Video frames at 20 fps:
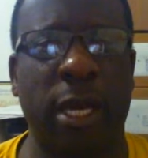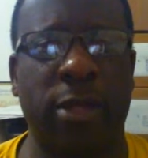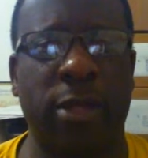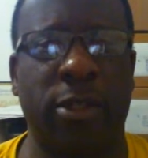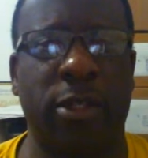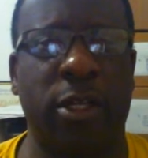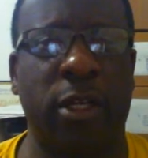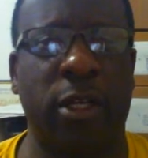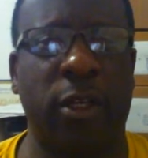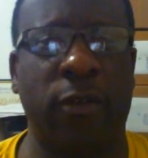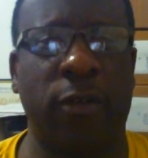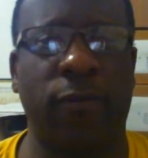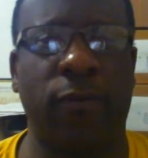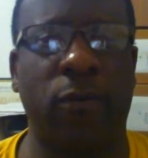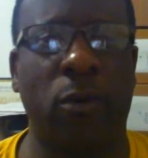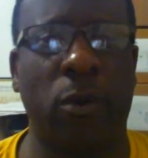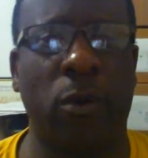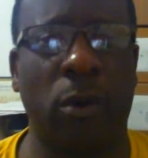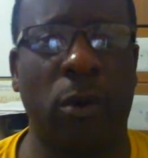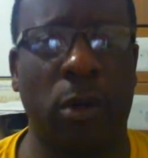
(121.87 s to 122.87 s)
asking
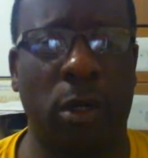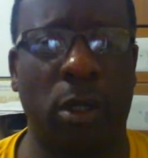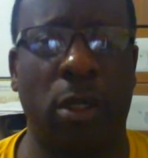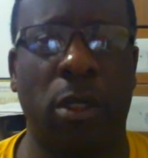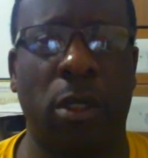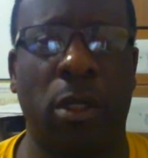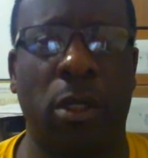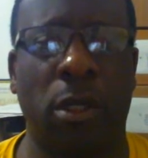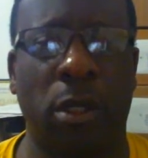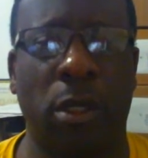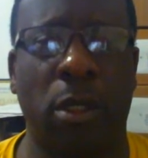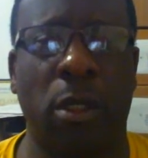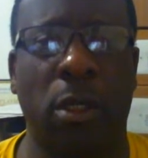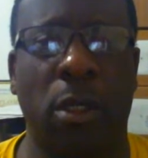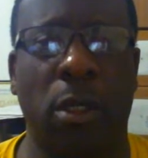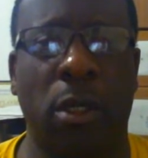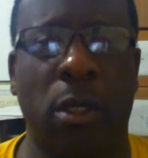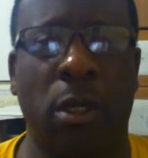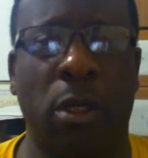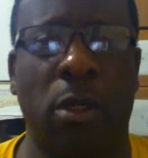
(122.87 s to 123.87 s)
for
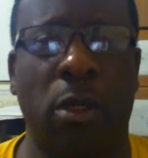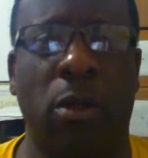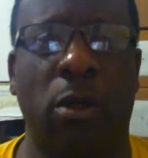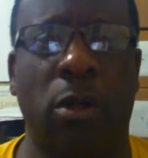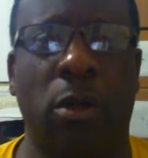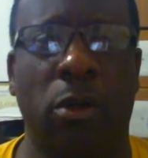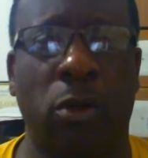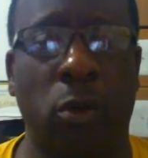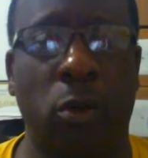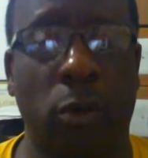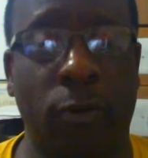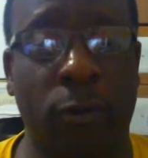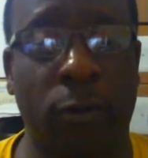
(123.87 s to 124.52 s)
newer